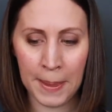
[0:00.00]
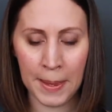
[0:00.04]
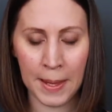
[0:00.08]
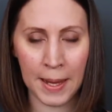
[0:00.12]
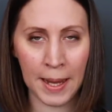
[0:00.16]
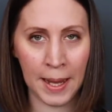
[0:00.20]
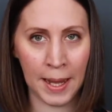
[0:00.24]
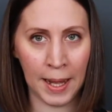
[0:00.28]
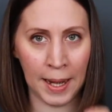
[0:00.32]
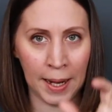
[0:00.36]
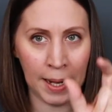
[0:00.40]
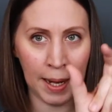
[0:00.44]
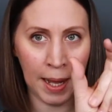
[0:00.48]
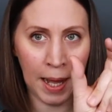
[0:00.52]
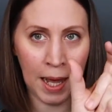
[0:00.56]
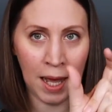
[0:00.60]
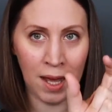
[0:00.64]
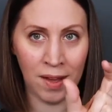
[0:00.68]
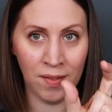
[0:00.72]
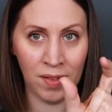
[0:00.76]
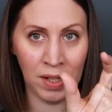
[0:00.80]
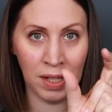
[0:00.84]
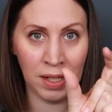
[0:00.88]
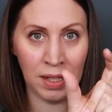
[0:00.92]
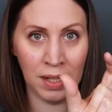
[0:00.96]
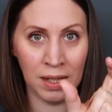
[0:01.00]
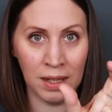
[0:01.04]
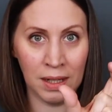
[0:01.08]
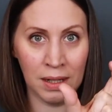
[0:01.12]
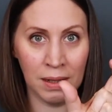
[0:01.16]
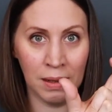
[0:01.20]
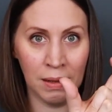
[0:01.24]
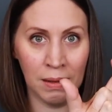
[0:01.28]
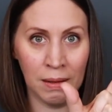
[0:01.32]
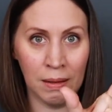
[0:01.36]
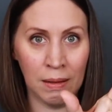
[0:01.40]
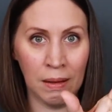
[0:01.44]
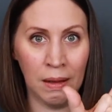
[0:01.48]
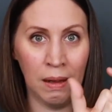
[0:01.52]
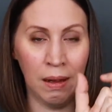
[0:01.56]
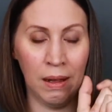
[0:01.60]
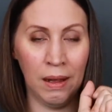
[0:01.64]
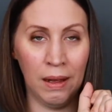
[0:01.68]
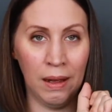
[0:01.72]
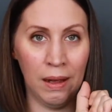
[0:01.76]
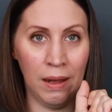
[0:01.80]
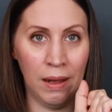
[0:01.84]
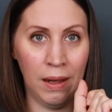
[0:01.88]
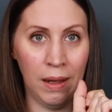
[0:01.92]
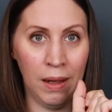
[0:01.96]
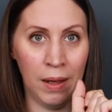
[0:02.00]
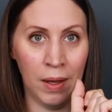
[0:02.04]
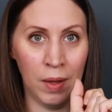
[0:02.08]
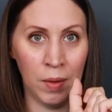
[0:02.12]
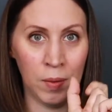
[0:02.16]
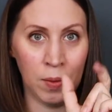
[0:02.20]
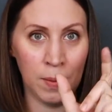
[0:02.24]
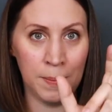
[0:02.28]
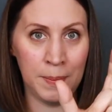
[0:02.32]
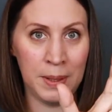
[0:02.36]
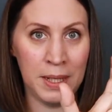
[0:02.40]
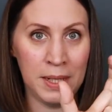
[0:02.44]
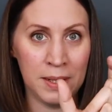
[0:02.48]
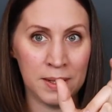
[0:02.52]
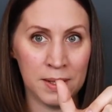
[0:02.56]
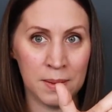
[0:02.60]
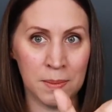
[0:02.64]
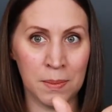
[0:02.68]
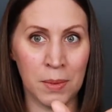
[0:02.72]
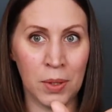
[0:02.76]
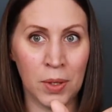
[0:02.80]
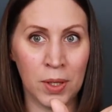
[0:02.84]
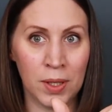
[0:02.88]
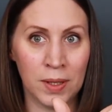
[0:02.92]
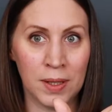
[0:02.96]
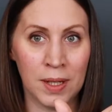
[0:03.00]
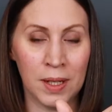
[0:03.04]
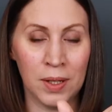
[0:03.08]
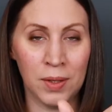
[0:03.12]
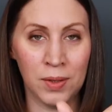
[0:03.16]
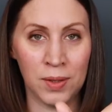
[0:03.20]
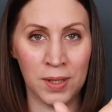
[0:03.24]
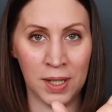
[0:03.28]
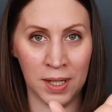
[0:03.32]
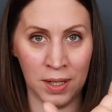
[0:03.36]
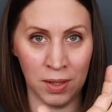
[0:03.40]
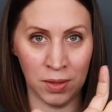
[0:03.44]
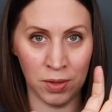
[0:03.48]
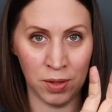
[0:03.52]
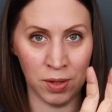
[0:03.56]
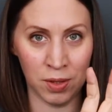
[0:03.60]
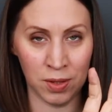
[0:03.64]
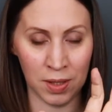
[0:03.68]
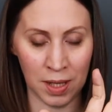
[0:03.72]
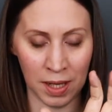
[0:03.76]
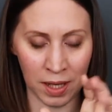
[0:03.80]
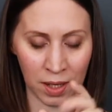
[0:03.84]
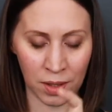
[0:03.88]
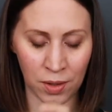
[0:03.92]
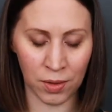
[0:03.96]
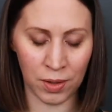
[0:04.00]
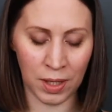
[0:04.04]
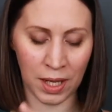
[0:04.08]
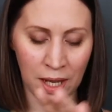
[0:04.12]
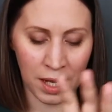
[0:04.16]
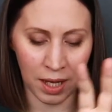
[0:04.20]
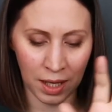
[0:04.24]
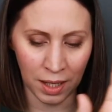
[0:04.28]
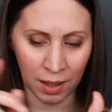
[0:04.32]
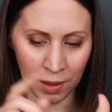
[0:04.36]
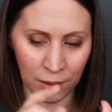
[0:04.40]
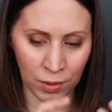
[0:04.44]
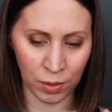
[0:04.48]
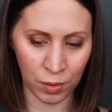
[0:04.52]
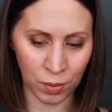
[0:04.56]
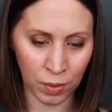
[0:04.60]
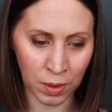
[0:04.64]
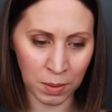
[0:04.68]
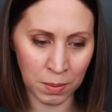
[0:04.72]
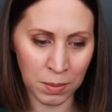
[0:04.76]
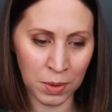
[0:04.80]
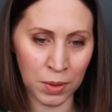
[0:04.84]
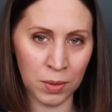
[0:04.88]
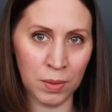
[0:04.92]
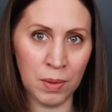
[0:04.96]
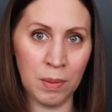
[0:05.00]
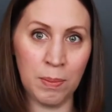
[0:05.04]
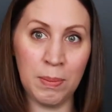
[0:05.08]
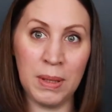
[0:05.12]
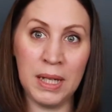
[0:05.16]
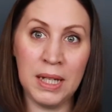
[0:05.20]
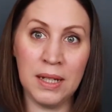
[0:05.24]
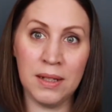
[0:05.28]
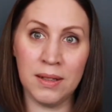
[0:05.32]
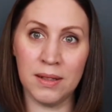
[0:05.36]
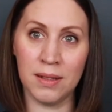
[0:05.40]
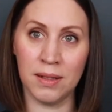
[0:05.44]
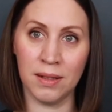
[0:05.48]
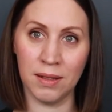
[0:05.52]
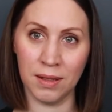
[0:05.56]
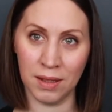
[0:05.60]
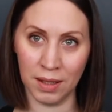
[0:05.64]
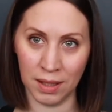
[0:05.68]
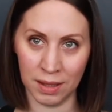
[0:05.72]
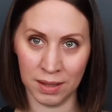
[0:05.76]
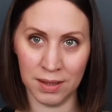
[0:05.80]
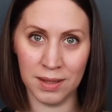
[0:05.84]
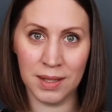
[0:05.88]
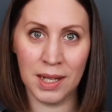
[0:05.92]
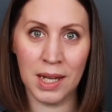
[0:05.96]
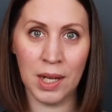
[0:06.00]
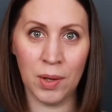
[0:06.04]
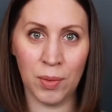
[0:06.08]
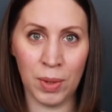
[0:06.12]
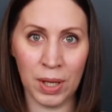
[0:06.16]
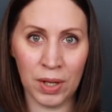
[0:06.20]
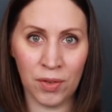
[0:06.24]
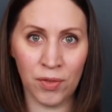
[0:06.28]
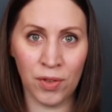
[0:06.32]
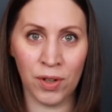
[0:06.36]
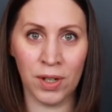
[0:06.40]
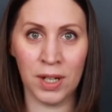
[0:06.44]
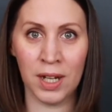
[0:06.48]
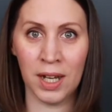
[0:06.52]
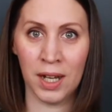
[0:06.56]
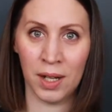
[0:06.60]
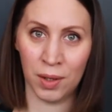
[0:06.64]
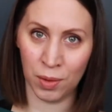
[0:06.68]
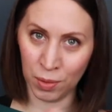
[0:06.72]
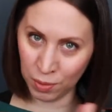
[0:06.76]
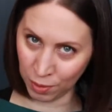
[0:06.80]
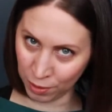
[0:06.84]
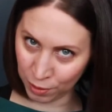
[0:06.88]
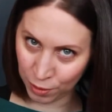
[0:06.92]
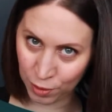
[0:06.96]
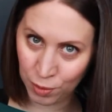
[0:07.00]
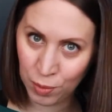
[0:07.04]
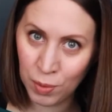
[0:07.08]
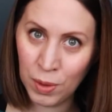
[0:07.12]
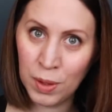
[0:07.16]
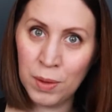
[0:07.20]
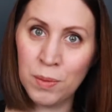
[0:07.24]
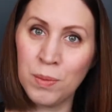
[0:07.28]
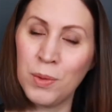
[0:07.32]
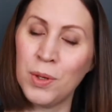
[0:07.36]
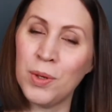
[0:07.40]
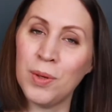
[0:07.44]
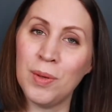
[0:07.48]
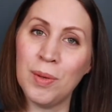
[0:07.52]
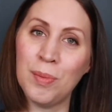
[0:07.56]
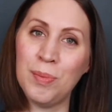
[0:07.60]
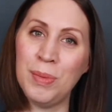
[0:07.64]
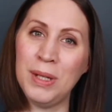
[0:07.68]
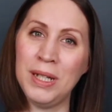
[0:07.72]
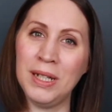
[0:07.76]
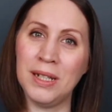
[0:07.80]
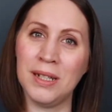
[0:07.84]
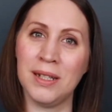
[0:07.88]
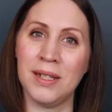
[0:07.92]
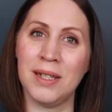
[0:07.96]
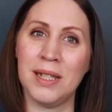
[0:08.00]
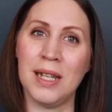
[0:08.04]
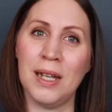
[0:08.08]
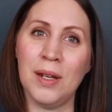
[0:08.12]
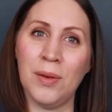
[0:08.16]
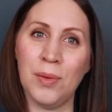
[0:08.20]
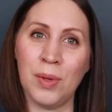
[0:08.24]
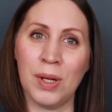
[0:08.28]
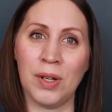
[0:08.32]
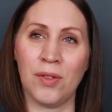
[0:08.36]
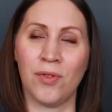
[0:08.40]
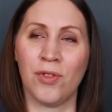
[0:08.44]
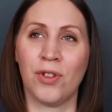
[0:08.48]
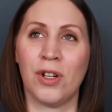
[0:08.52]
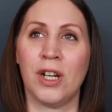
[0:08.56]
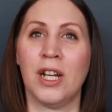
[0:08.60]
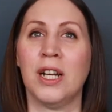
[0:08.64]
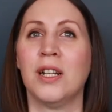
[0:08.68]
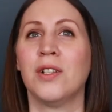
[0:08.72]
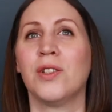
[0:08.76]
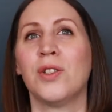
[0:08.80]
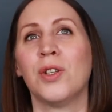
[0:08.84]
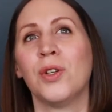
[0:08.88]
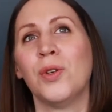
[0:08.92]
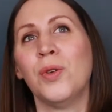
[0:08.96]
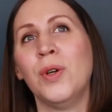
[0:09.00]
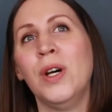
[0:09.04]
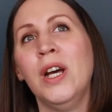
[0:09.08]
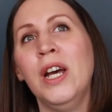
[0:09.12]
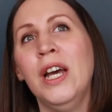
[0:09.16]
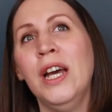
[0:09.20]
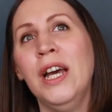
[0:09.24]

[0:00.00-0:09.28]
and having the little repeats marked out, I could just like, okay, I'll do one more repeat and stay awake for that, and we'll do one more repeat and stay awake for that. So